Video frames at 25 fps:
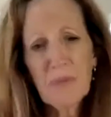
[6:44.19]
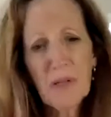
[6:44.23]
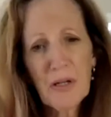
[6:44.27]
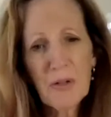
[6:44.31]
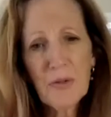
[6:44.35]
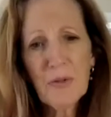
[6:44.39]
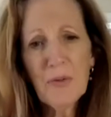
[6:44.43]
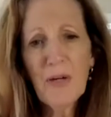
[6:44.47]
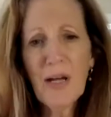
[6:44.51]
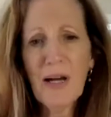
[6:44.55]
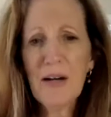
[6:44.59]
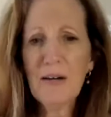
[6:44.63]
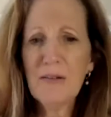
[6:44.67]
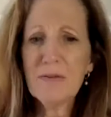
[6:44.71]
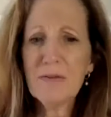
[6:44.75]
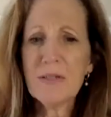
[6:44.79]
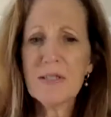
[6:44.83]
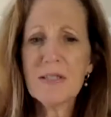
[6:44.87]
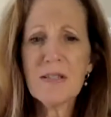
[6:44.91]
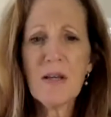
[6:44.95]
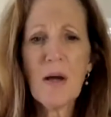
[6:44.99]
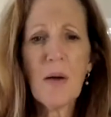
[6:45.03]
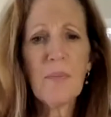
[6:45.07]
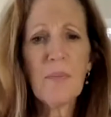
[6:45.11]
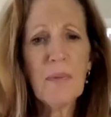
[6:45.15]
Who knows?
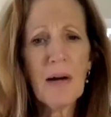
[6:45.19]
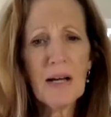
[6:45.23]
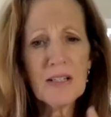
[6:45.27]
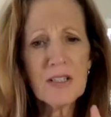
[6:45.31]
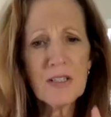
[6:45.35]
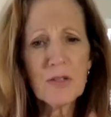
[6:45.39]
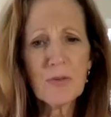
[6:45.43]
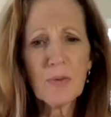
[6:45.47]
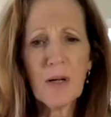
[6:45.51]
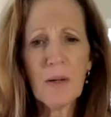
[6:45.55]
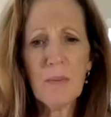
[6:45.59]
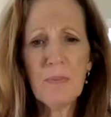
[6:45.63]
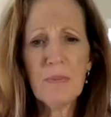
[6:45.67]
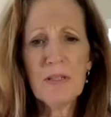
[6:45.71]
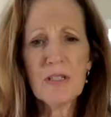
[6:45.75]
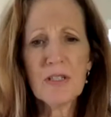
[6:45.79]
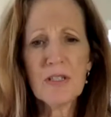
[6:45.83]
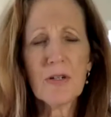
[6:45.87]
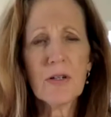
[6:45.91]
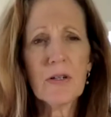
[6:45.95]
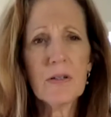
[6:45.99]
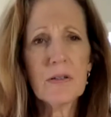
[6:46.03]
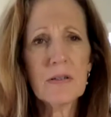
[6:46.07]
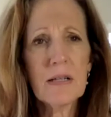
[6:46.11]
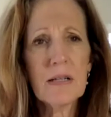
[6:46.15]
So I just want to be
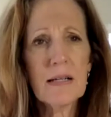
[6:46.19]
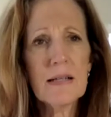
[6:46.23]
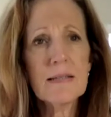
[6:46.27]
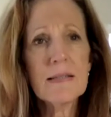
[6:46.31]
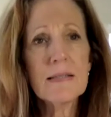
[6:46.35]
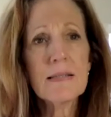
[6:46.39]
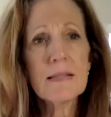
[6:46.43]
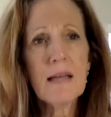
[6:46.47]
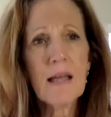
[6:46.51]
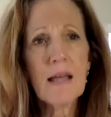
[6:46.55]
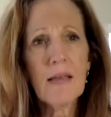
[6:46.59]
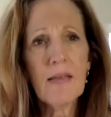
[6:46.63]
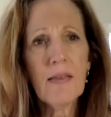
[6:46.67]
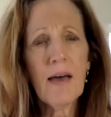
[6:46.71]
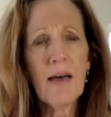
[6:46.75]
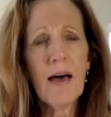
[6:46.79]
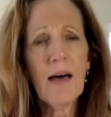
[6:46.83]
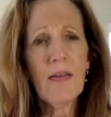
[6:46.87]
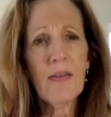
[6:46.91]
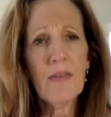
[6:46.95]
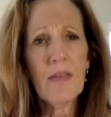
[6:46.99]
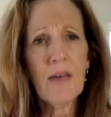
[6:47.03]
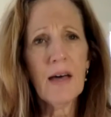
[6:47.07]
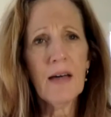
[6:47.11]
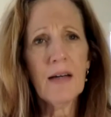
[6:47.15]
sure and say that